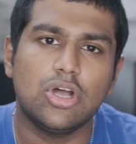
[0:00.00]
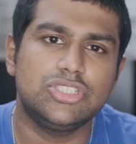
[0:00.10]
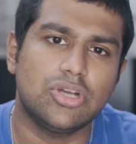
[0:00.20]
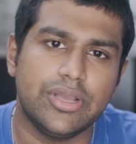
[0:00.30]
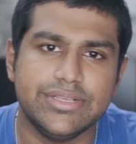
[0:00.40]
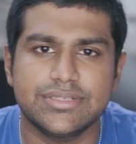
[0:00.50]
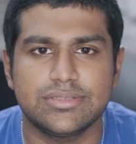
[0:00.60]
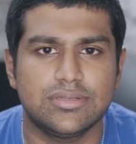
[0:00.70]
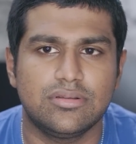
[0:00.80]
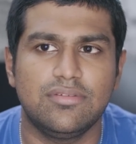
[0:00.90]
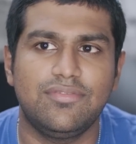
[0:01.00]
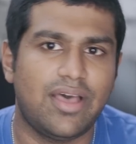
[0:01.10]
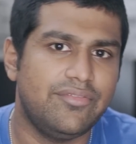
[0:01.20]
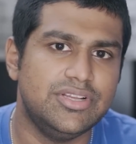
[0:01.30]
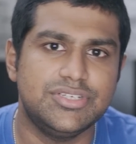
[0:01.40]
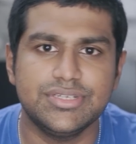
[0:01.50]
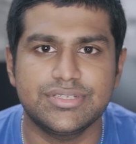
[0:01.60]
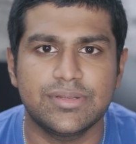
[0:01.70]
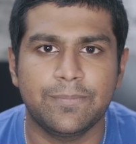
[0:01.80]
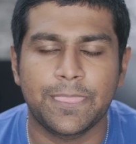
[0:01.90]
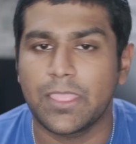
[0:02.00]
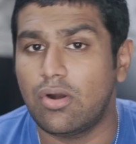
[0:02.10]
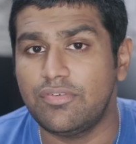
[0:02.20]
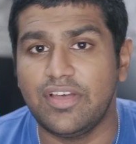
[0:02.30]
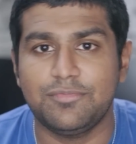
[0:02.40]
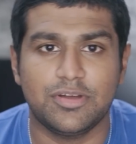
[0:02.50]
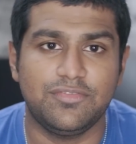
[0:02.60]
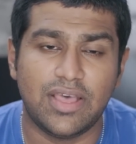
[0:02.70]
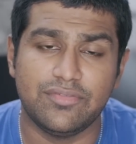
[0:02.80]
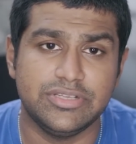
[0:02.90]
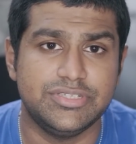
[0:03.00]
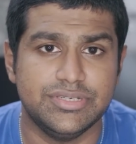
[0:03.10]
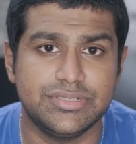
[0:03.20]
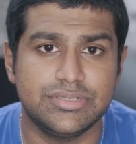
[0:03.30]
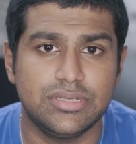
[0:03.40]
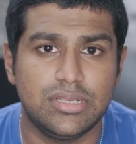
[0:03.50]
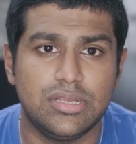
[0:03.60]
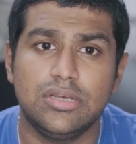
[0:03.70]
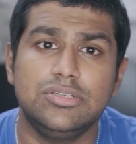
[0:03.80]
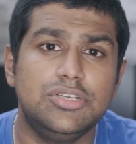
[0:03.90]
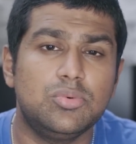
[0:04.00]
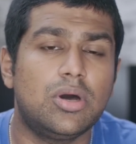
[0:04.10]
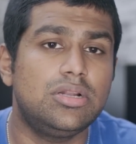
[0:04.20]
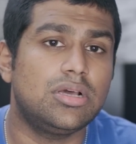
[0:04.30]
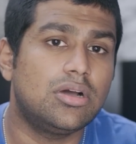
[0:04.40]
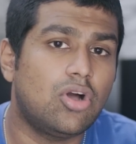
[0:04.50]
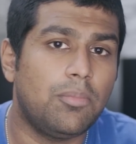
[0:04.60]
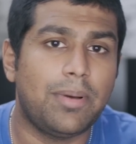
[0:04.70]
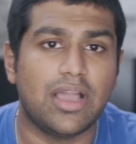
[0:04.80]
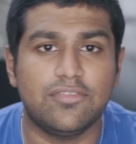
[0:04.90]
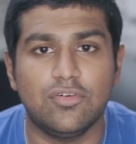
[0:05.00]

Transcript: your choice? 5 inches or 5.5 inches? Do you want a compact